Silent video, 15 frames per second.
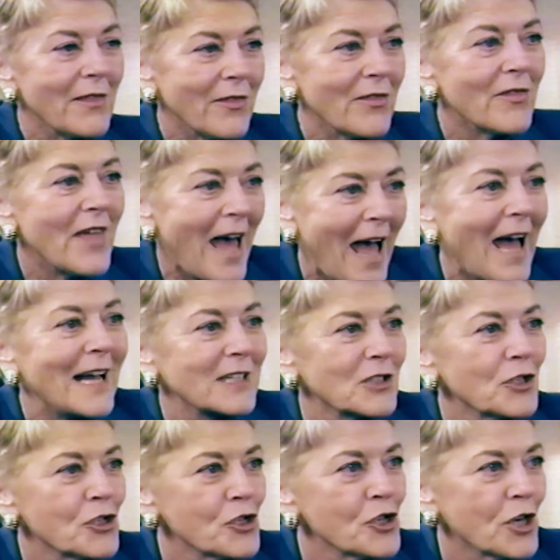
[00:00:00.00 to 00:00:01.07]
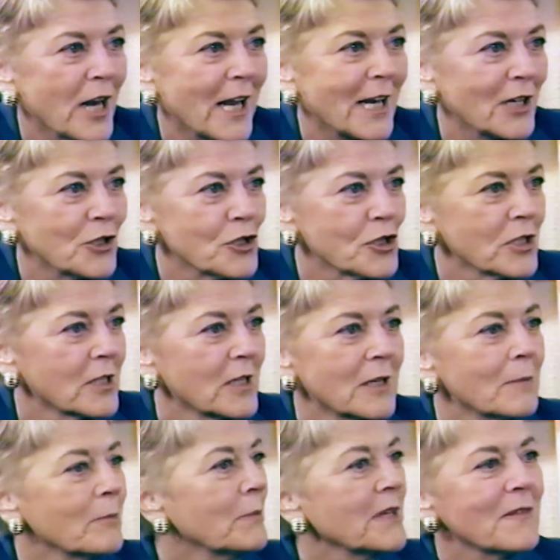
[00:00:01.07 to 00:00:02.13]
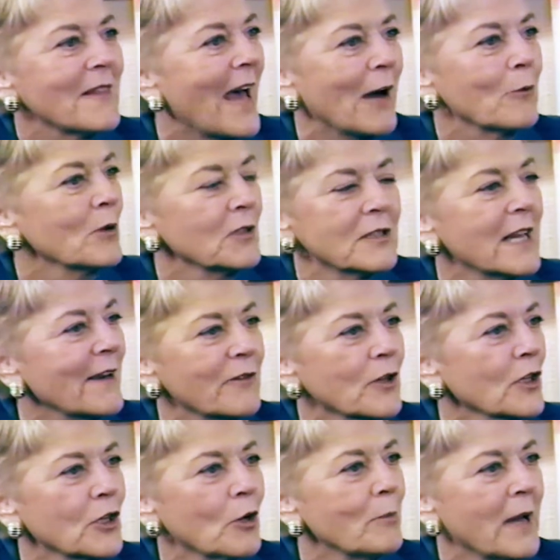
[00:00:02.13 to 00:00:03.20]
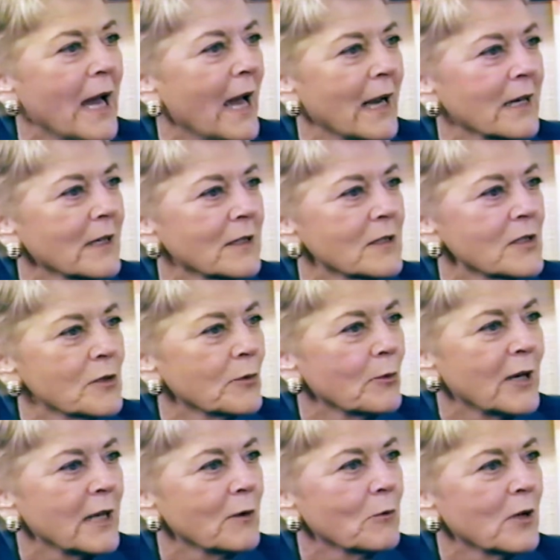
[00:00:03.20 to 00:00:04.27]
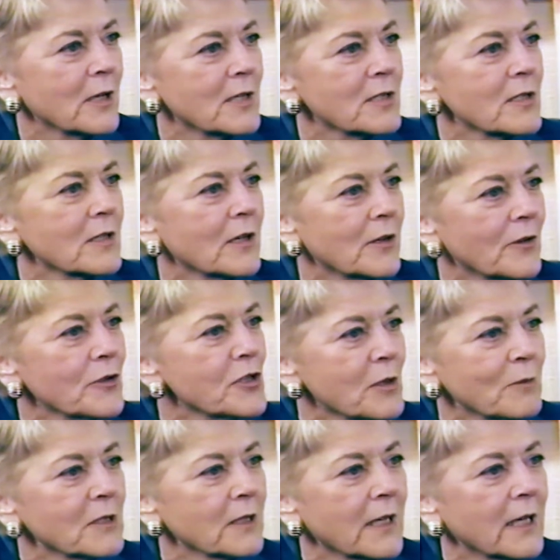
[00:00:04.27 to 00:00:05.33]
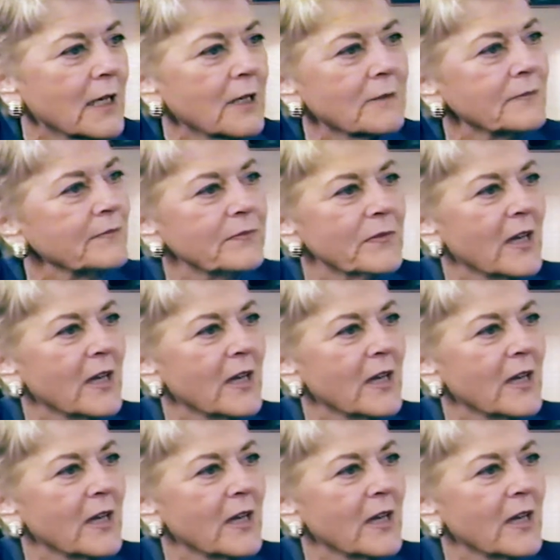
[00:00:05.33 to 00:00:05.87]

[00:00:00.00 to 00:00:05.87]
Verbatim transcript: That changed, but that will never go back to the way it was under Jim Delaney. Mm-hmm.